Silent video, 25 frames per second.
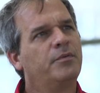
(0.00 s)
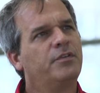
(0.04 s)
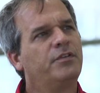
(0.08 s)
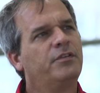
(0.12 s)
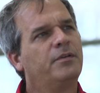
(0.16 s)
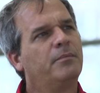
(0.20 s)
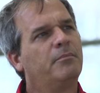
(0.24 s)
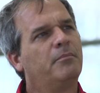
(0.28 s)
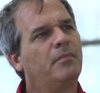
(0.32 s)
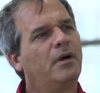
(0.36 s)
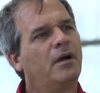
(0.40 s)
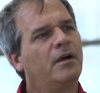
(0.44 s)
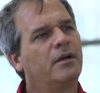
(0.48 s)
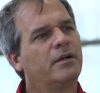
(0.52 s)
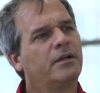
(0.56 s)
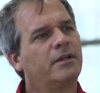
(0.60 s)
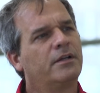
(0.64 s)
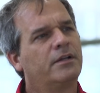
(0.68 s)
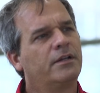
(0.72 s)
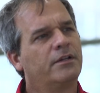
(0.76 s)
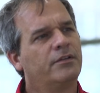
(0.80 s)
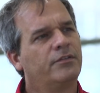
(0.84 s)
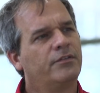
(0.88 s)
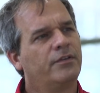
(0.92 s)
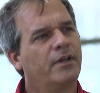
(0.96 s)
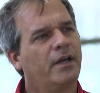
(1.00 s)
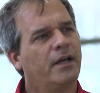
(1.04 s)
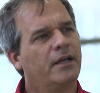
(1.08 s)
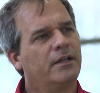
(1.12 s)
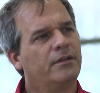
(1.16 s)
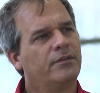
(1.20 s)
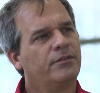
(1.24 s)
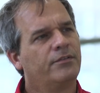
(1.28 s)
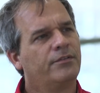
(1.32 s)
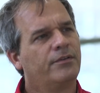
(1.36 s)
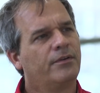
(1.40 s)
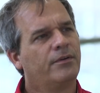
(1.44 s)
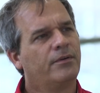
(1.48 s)
it was the marketing
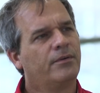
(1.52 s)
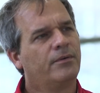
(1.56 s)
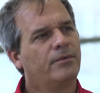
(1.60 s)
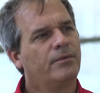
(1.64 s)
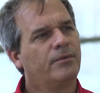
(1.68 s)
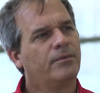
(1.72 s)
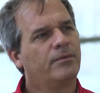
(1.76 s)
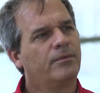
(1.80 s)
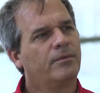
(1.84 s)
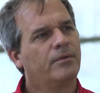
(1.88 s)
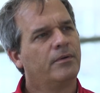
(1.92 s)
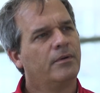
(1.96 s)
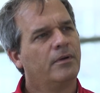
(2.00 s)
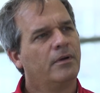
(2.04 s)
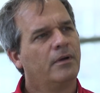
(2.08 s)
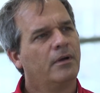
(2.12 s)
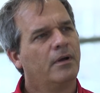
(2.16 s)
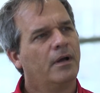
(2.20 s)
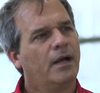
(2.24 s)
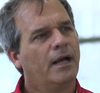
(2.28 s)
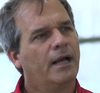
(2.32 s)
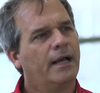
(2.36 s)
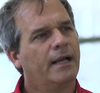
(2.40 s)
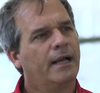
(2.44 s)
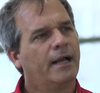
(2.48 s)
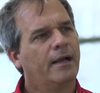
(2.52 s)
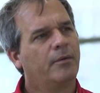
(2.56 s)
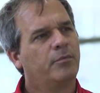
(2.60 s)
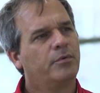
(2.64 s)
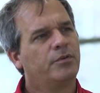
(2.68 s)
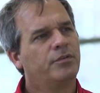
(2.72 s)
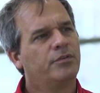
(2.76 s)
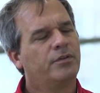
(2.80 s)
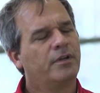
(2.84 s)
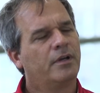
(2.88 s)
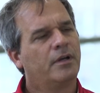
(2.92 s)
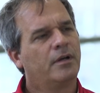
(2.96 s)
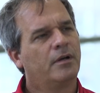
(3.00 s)
side, so. I, I
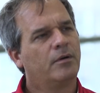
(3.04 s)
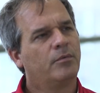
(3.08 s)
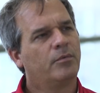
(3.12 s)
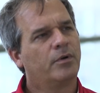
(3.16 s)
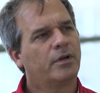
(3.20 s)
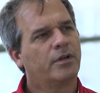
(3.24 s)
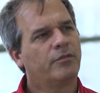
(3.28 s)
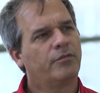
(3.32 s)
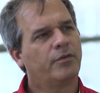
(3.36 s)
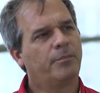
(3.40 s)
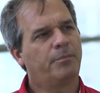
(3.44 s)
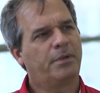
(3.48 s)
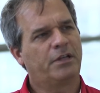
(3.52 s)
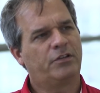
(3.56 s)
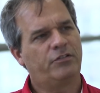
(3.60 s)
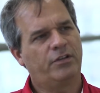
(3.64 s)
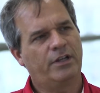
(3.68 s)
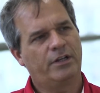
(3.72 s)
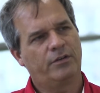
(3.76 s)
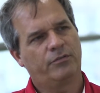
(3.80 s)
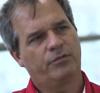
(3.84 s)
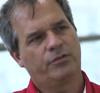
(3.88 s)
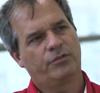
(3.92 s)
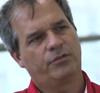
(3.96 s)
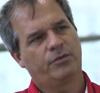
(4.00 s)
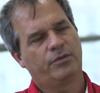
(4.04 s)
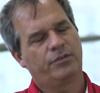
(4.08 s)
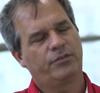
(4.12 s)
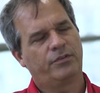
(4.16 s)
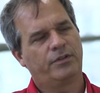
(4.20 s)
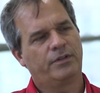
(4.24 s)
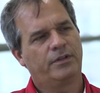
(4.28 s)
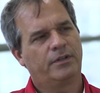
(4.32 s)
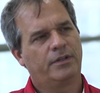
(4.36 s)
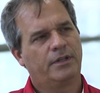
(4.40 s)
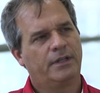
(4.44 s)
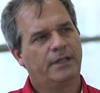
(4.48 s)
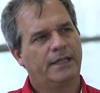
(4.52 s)
was uh, working for a big chain of
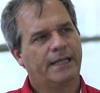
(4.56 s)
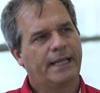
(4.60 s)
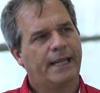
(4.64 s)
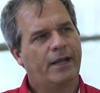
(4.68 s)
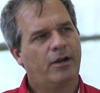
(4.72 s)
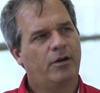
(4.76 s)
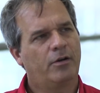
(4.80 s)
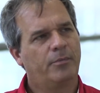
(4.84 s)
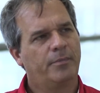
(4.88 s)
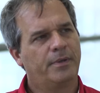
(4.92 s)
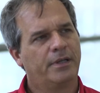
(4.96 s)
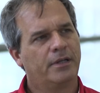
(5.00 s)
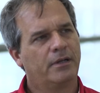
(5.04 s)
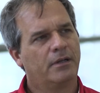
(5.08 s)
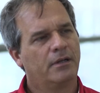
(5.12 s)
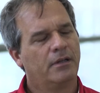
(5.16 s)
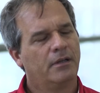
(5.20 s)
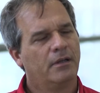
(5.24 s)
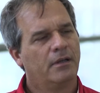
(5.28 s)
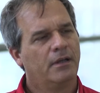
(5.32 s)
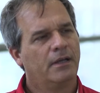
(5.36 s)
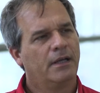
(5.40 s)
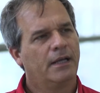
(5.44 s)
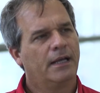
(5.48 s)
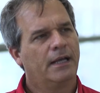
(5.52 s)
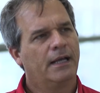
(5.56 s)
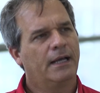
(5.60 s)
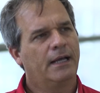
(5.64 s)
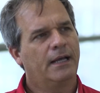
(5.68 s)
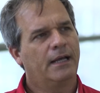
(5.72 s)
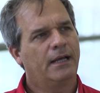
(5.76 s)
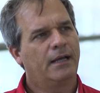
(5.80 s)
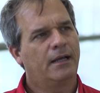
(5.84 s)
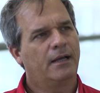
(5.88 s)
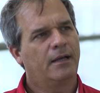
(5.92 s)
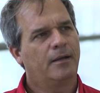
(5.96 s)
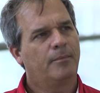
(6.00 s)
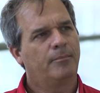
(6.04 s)
resorts in, in the Caribbean,
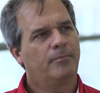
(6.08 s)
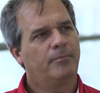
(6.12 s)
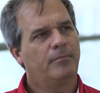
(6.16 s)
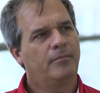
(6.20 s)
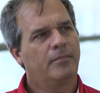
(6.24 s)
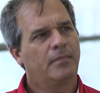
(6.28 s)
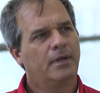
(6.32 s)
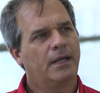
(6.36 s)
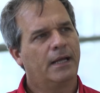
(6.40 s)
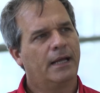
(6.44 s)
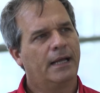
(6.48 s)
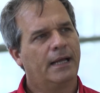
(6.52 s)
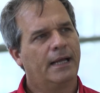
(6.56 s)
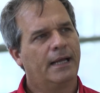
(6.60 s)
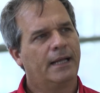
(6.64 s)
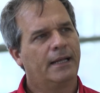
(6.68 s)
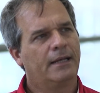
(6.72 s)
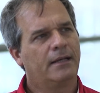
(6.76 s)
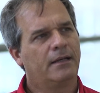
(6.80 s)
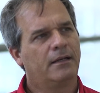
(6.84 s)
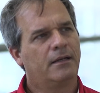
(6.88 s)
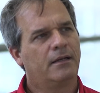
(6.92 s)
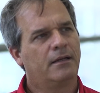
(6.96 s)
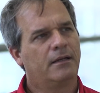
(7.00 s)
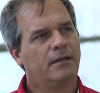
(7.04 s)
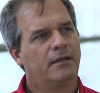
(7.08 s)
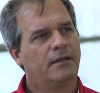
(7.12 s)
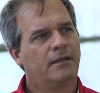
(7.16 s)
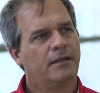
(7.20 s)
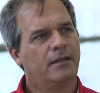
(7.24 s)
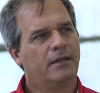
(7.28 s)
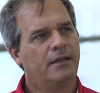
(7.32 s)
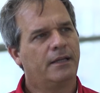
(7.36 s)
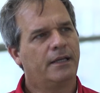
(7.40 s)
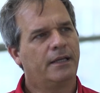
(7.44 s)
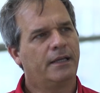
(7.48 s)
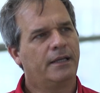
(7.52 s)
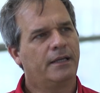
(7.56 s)
um, and uh,
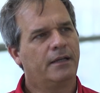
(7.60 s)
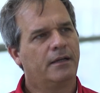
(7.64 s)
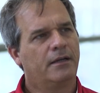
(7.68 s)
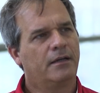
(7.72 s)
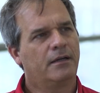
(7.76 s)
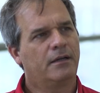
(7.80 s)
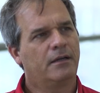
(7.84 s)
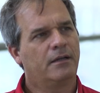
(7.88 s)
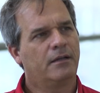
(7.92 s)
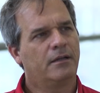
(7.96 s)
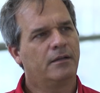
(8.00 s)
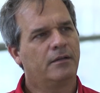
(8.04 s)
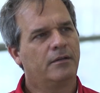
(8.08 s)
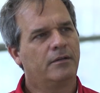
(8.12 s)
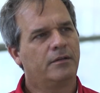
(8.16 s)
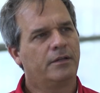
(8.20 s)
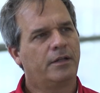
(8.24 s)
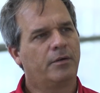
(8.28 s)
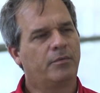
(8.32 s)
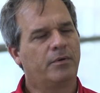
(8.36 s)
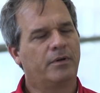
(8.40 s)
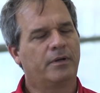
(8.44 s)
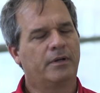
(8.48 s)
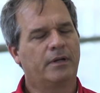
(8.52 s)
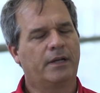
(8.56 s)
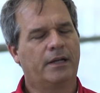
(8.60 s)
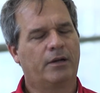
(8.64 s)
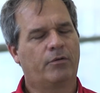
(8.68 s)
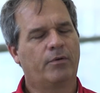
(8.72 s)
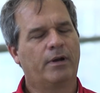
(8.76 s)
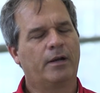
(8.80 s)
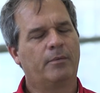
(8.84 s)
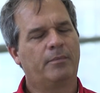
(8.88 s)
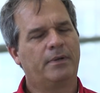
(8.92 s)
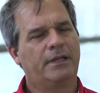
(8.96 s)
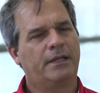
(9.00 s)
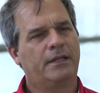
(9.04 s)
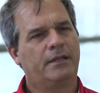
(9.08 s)
they, uh, they were an
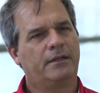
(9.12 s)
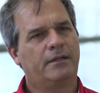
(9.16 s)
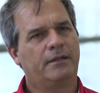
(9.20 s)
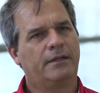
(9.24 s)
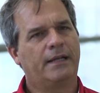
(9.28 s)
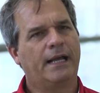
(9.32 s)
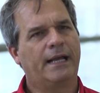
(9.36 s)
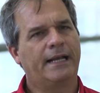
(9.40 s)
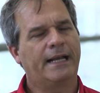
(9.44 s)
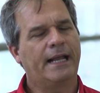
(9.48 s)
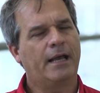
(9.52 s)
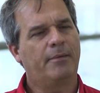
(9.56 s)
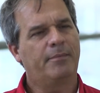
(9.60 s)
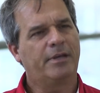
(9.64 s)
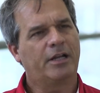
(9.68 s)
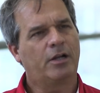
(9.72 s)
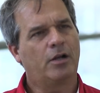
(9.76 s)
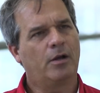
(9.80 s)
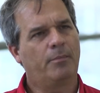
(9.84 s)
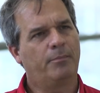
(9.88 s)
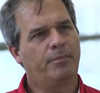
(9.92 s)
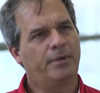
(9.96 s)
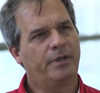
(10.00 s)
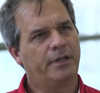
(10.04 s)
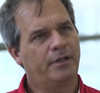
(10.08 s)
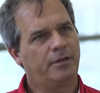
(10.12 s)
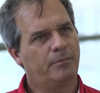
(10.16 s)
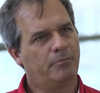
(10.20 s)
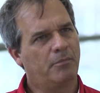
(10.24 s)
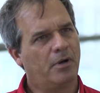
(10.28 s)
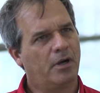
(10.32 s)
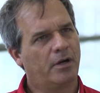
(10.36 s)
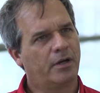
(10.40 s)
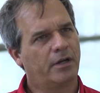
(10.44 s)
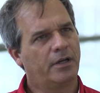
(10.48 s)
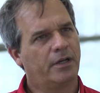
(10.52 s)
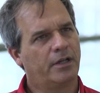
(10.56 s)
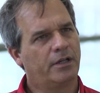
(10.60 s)
incredibly dynamic company in
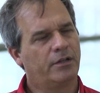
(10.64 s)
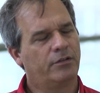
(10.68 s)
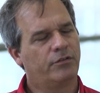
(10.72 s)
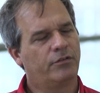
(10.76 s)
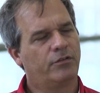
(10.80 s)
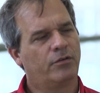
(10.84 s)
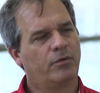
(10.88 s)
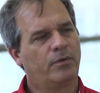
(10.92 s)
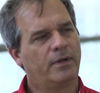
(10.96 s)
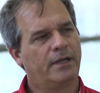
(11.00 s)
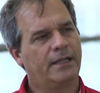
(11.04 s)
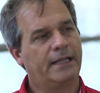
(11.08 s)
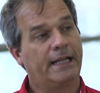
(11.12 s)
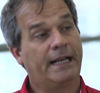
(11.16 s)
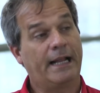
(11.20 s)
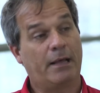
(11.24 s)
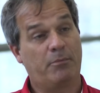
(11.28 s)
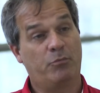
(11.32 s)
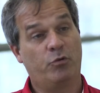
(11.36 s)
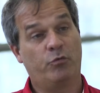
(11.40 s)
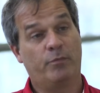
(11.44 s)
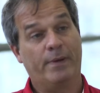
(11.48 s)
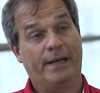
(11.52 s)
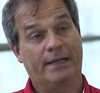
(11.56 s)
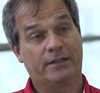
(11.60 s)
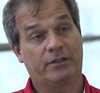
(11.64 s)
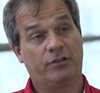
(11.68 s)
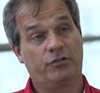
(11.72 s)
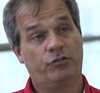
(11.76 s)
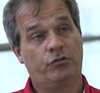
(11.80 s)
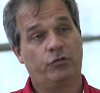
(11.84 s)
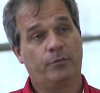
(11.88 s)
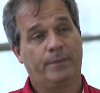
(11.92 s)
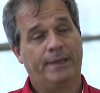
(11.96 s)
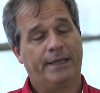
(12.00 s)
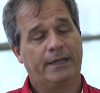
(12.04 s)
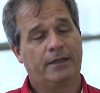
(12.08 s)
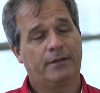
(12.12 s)
marketing and so on. And then I moved back to
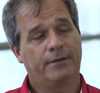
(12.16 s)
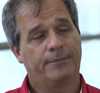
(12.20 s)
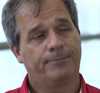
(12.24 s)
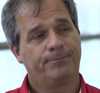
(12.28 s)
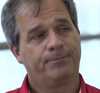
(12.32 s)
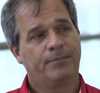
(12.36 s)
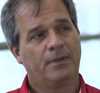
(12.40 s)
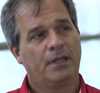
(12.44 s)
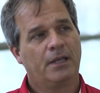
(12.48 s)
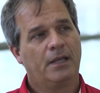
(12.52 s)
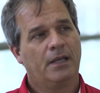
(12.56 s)
Jamaica.